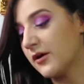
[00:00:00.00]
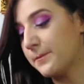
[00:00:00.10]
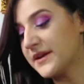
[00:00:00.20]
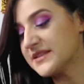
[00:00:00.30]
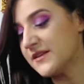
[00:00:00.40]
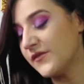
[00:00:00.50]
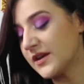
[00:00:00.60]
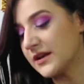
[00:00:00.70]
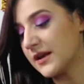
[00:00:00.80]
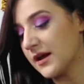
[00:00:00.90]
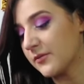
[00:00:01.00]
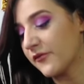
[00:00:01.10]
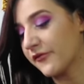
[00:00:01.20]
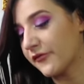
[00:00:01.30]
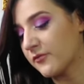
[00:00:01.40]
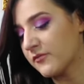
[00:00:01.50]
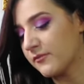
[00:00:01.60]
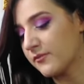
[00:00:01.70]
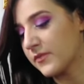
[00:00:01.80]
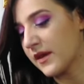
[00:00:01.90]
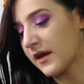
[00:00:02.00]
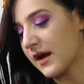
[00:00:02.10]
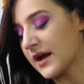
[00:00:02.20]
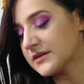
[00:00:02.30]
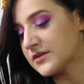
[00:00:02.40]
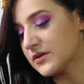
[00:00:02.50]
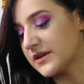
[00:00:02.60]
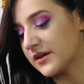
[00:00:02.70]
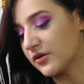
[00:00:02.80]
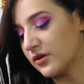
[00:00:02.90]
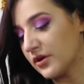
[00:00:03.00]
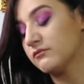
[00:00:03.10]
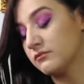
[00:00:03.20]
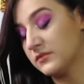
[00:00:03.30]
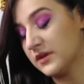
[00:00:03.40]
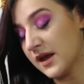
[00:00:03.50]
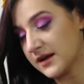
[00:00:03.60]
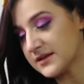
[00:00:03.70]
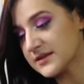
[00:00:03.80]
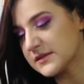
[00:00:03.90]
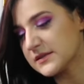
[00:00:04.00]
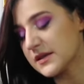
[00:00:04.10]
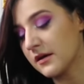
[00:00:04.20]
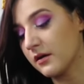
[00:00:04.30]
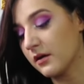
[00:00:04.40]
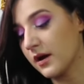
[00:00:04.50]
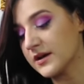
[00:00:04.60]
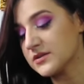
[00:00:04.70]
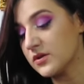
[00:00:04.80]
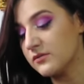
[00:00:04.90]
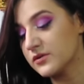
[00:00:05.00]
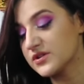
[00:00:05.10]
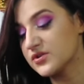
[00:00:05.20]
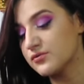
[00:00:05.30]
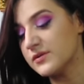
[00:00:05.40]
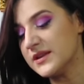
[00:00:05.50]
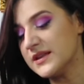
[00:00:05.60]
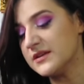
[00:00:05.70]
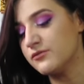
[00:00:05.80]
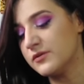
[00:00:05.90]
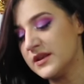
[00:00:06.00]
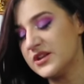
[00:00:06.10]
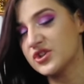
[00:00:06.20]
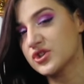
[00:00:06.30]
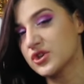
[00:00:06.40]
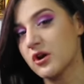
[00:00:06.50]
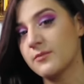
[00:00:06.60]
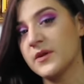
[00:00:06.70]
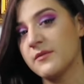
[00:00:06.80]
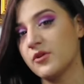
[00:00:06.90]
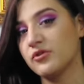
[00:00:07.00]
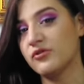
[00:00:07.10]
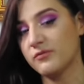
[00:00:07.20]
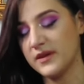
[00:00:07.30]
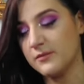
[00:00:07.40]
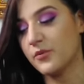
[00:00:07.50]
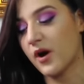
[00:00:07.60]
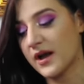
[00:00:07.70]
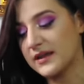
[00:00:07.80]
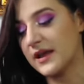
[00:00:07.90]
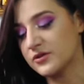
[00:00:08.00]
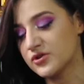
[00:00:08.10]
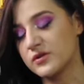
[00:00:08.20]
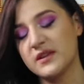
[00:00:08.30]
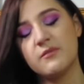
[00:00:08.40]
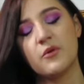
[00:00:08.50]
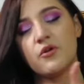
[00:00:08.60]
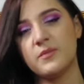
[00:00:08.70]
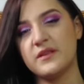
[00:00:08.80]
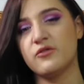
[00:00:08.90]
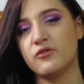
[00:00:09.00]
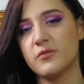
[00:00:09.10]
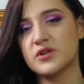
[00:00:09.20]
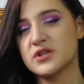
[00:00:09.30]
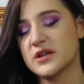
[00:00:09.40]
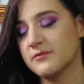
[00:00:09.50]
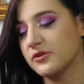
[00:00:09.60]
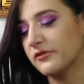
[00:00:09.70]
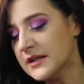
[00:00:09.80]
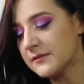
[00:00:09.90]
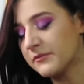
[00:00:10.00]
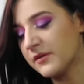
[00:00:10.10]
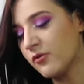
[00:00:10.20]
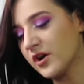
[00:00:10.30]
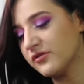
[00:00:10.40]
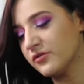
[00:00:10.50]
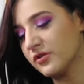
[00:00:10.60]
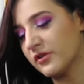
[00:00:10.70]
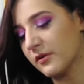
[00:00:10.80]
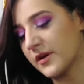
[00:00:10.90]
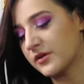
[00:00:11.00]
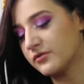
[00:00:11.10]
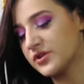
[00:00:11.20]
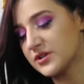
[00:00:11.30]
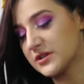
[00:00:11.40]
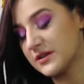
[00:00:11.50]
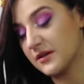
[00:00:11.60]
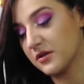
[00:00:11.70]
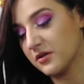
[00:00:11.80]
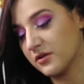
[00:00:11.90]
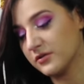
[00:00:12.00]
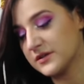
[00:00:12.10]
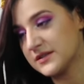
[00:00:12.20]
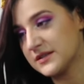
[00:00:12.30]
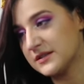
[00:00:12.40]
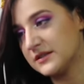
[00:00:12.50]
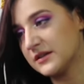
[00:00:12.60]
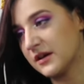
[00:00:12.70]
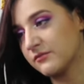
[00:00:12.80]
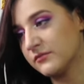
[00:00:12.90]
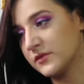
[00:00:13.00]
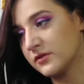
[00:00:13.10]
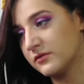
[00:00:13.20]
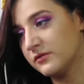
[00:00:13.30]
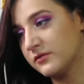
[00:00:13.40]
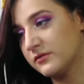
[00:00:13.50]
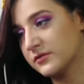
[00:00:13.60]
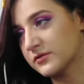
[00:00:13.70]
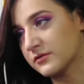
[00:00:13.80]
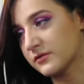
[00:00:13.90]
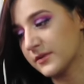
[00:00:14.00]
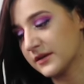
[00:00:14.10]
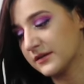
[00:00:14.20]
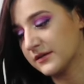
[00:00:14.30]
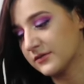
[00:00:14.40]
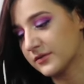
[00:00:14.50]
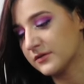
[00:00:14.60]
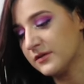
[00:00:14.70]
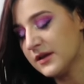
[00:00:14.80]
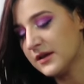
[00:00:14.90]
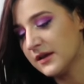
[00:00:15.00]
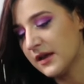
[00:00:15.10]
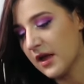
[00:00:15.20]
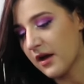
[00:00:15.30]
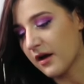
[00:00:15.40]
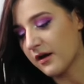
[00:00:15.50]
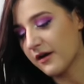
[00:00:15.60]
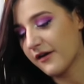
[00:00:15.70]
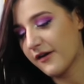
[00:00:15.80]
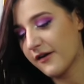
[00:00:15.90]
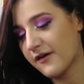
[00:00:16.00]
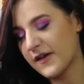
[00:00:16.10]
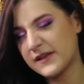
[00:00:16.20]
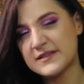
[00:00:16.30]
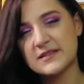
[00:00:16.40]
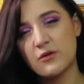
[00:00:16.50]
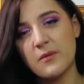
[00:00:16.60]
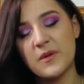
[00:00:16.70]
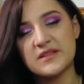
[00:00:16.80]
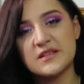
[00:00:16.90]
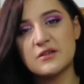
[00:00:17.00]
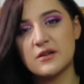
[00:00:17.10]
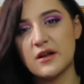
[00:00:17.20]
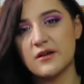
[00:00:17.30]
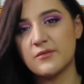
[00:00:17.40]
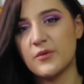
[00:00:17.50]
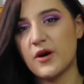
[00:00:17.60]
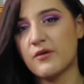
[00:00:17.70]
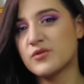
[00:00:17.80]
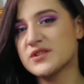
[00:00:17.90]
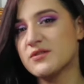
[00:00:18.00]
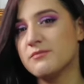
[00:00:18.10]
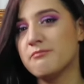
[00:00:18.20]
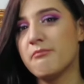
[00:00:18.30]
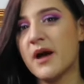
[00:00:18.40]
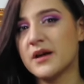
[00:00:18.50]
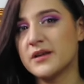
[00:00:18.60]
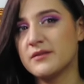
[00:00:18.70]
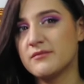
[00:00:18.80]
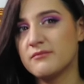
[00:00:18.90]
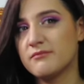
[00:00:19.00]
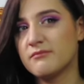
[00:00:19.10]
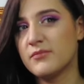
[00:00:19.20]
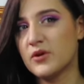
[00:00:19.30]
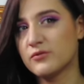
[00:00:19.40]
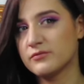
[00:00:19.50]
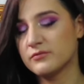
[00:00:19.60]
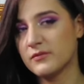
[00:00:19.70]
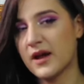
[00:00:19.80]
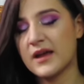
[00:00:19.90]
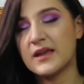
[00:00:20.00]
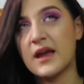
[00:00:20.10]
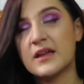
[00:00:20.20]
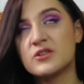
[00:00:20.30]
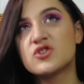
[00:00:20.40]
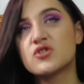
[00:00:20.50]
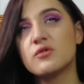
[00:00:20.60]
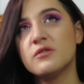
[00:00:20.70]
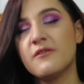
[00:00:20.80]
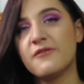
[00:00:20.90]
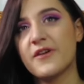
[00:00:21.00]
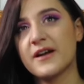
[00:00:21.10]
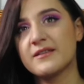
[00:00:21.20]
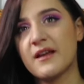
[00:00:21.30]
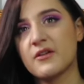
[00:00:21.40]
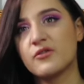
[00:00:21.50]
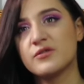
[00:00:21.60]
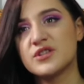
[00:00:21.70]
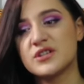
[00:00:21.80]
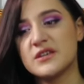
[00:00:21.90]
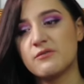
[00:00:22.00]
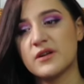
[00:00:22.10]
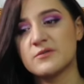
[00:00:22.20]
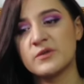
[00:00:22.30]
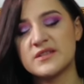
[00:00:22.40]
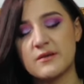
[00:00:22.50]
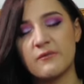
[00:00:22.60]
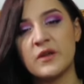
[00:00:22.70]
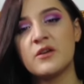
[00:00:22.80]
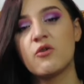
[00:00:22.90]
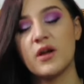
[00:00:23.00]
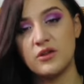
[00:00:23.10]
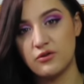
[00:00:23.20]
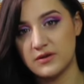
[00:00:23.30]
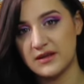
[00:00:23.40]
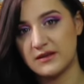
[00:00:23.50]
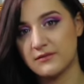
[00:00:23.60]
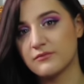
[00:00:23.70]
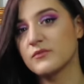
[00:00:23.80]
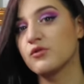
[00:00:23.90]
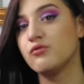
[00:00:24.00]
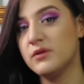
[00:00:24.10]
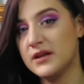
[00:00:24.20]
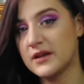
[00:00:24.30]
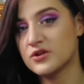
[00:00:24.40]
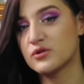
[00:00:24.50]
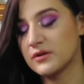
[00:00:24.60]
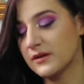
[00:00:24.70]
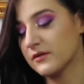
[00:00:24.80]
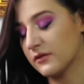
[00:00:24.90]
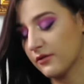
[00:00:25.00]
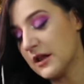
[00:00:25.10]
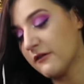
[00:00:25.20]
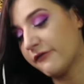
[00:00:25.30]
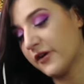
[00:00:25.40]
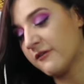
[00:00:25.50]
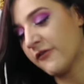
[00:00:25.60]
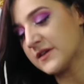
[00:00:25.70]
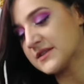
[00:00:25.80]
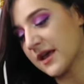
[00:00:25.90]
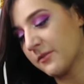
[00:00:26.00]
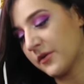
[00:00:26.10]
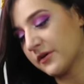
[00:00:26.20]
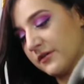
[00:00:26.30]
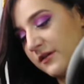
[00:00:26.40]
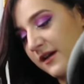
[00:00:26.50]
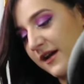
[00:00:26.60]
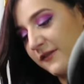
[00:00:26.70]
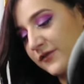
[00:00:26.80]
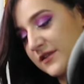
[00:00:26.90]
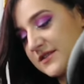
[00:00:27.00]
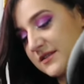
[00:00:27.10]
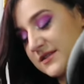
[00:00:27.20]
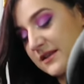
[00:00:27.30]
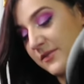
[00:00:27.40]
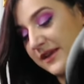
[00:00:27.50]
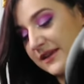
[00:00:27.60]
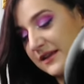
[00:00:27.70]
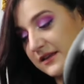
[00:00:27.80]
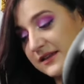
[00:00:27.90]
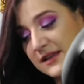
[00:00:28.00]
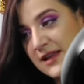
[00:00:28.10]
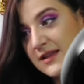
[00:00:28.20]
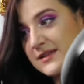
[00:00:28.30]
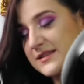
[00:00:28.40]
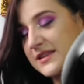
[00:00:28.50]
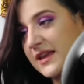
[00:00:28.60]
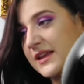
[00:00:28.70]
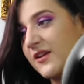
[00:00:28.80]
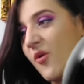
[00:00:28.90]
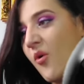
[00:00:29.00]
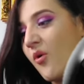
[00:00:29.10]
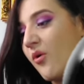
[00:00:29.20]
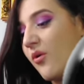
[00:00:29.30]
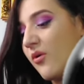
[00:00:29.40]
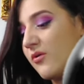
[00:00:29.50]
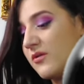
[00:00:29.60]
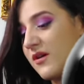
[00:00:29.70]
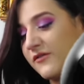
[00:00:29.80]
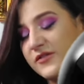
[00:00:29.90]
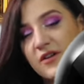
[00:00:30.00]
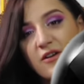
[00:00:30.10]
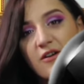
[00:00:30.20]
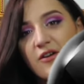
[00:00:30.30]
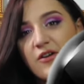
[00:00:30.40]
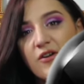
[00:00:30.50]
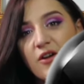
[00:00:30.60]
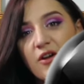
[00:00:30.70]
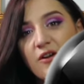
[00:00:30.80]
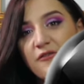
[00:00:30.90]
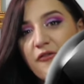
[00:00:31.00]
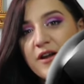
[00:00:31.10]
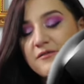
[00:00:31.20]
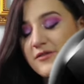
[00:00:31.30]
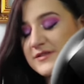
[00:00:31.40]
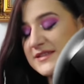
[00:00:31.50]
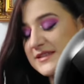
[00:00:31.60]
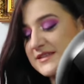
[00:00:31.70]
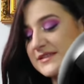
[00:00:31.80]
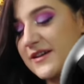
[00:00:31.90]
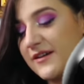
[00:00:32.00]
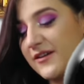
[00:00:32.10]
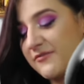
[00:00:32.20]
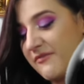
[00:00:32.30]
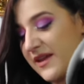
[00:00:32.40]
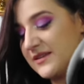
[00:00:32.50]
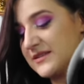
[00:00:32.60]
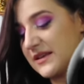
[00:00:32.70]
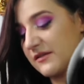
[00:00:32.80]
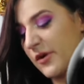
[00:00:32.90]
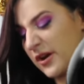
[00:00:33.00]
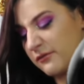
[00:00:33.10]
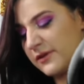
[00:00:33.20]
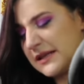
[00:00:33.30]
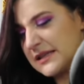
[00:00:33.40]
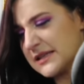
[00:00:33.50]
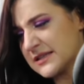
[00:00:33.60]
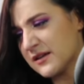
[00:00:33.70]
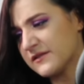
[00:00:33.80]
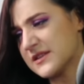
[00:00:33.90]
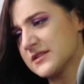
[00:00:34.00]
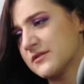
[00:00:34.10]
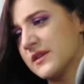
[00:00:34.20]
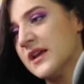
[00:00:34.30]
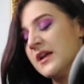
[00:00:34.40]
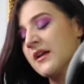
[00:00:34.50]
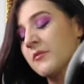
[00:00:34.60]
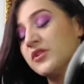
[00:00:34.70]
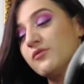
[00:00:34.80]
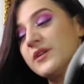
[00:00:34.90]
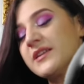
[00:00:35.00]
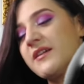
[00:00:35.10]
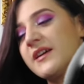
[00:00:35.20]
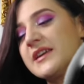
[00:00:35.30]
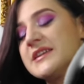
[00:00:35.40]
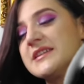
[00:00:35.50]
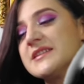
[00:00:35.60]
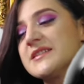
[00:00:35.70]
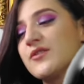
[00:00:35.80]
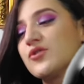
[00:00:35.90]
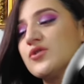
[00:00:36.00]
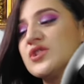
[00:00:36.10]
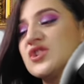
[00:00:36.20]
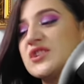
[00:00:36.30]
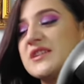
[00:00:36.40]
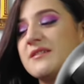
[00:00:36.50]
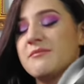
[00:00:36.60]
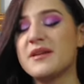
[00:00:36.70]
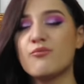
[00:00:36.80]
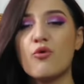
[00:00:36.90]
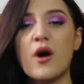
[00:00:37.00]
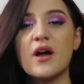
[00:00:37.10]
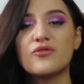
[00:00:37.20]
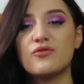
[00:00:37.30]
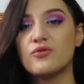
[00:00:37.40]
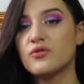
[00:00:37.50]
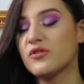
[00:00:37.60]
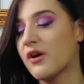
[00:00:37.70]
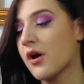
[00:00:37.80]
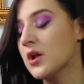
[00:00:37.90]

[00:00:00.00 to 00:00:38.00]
Pacific Lime from Atelier Cologne. Nice. Uh, also, it was really, really sharp lemon to me, but I enjoyed it, but a bit too much lemon to me. Mémoire d'une odeur by Gucci. Uh, honestly, I'm not too sure about this one. Uh, it's quite particular, but I wasn't mind blown. I enjoyed the fact that Gucci went with something quite unique. Really enjoyed that though. Fun things happen after sunset by Kilian. Kilian is getting all of the fragrance this year. Amazing, but he really deserves it to me. But the winner is Gucci Mémoire d'une odeur.